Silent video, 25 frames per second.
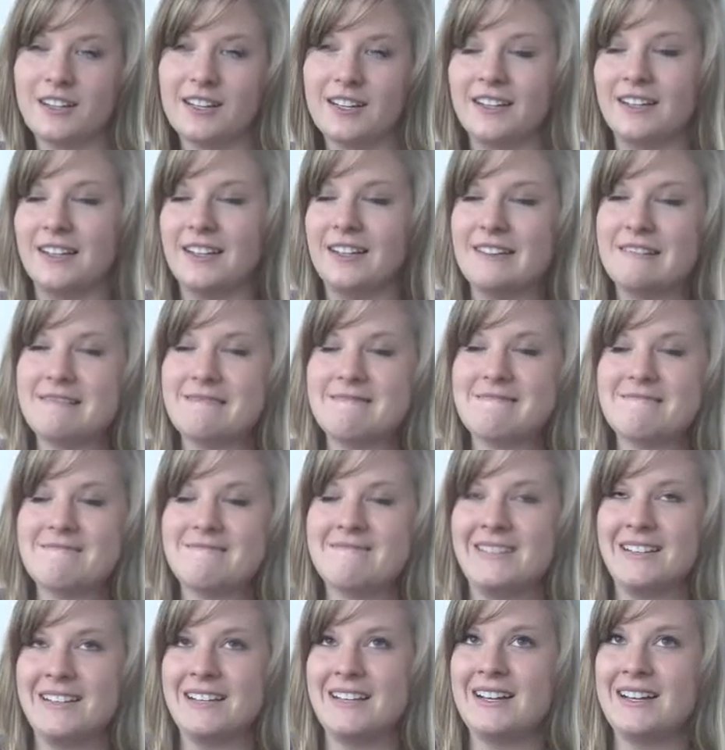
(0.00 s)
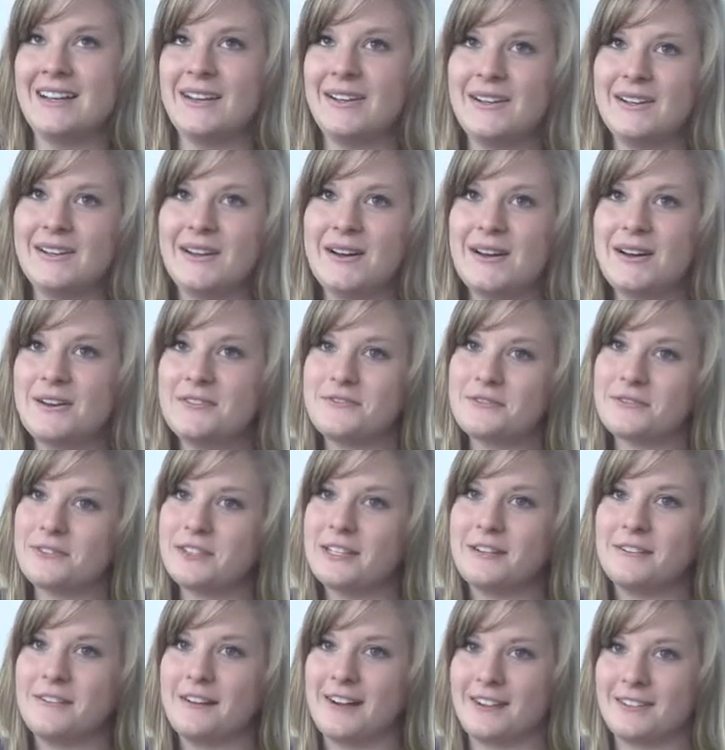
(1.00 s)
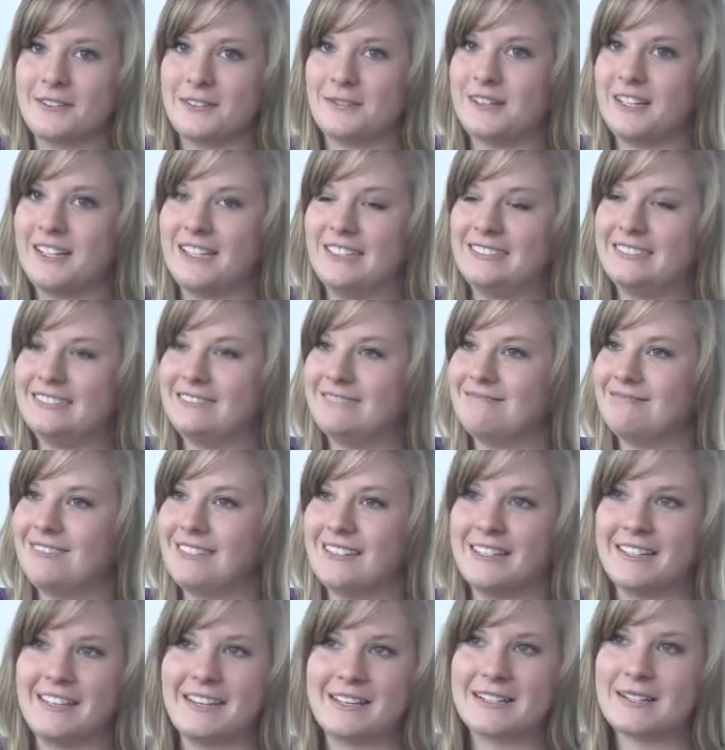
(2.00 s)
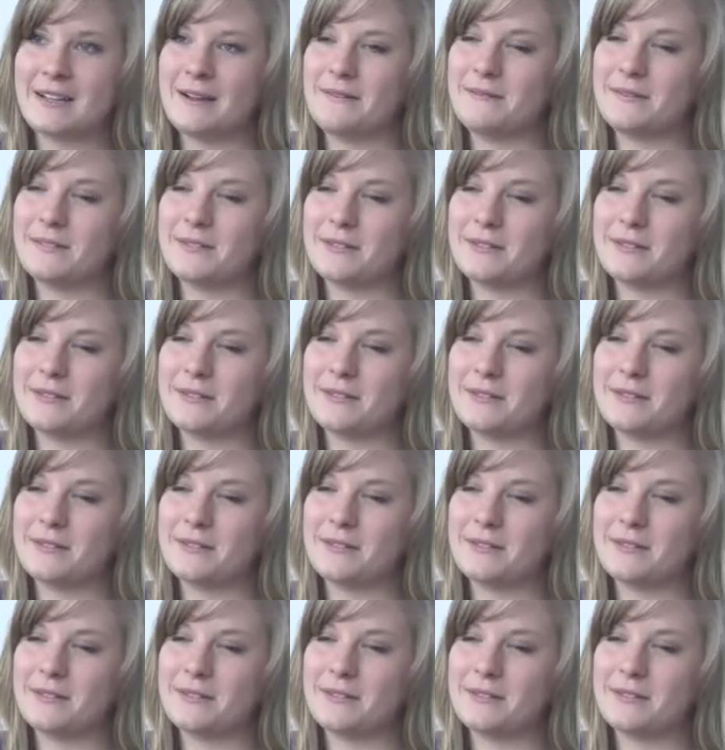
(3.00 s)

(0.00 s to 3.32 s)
I hopefully graduate in the next couple